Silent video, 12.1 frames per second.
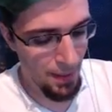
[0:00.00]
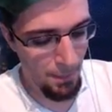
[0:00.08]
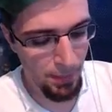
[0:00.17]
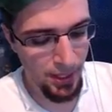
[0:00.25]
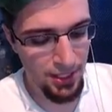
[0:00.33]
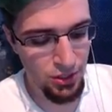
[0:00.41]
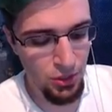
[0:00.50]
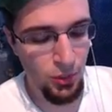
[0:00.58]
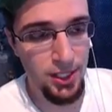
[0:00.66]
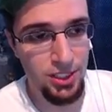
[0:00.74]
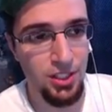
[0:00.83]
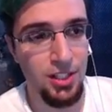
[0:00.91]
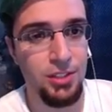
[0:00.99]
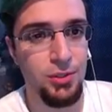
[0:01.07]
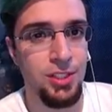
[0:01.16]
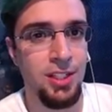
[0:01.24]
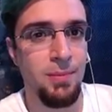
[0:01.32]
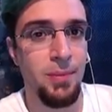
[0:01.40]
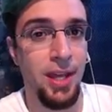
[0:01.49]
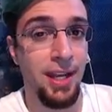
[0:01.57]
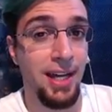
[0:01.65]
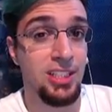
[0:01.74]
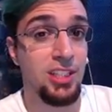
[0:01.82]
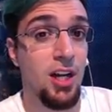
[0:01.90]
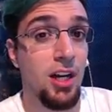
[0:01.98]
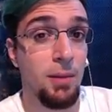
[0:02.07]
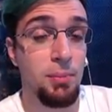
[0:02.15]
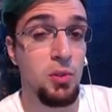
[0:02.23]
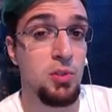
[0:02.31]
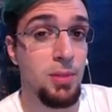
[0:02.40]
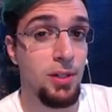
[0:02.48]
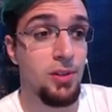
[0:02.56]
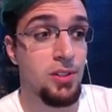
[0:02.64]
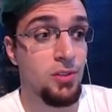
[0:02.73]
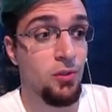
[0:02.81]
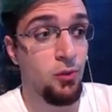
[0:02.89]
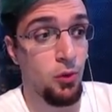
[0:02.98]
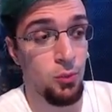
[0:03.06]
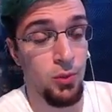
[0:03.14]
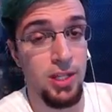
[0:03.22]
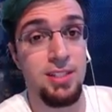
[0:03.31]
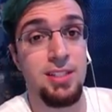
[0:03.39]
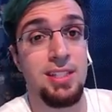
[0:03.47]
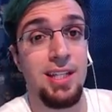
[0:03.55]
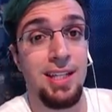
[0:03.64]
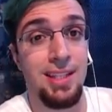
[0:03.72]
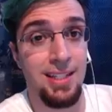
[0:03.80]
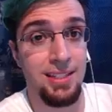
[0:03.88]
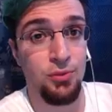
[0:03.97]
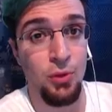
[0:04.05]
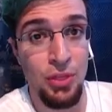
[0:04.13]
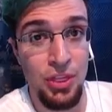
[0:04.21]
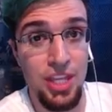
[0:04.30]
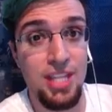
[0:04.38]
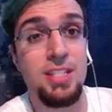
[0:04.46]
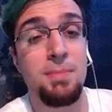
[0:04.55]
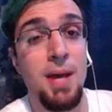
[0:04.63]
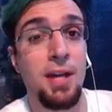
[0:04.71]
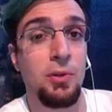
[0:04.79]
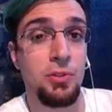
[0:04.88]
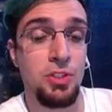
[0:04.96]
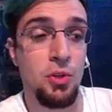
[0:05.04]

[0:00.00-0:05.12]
but I do want to start using him, and I stock up those mirrors for reasons like this, for these medals.